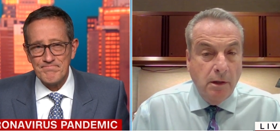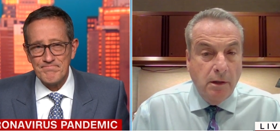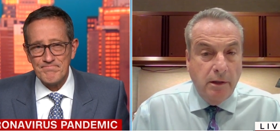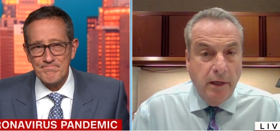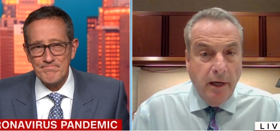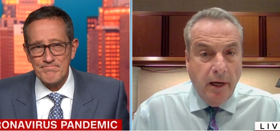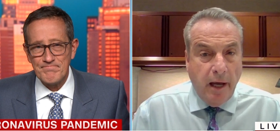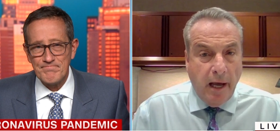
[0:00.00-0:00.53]

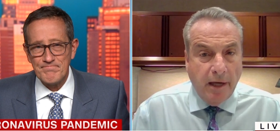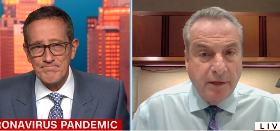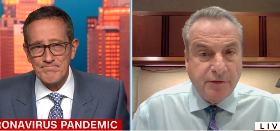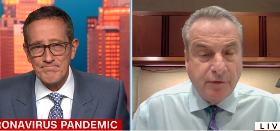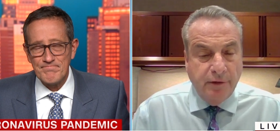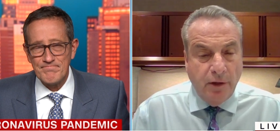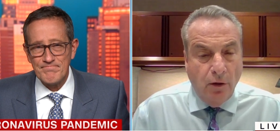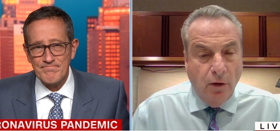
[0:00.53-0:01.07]
Speaker 1: Yeah,
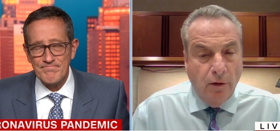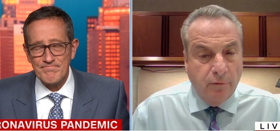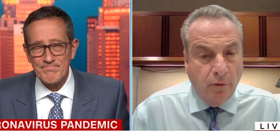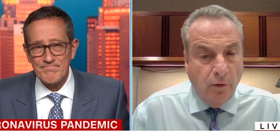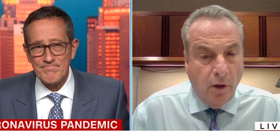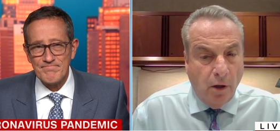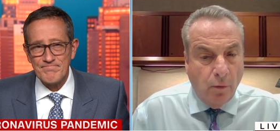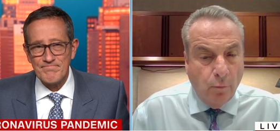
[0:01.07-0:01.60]
actually,
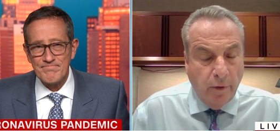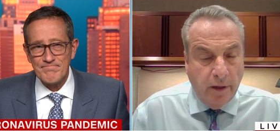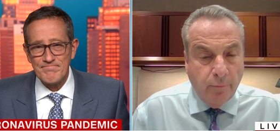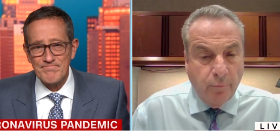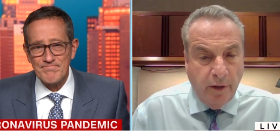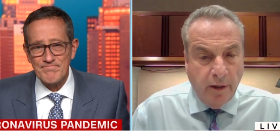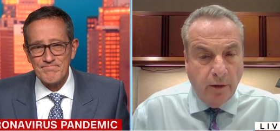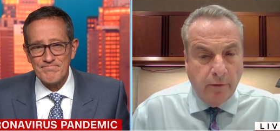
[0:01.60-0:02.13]
overall, we,
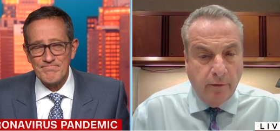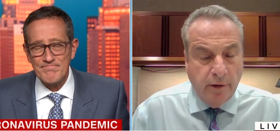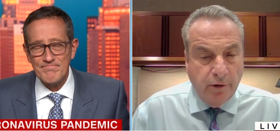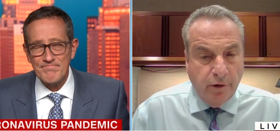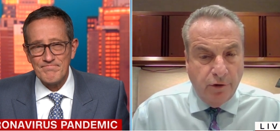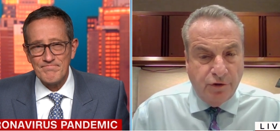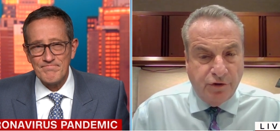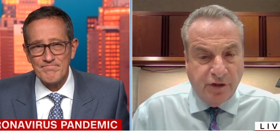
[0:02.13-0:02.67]
we are in
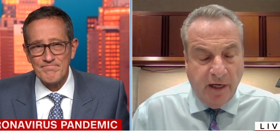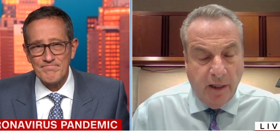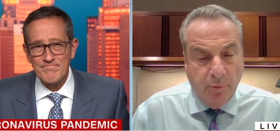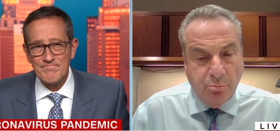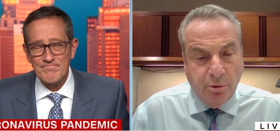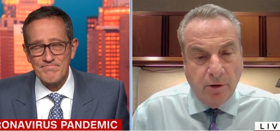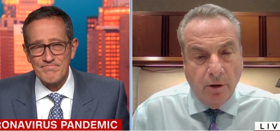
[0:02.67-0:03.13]
good shape, but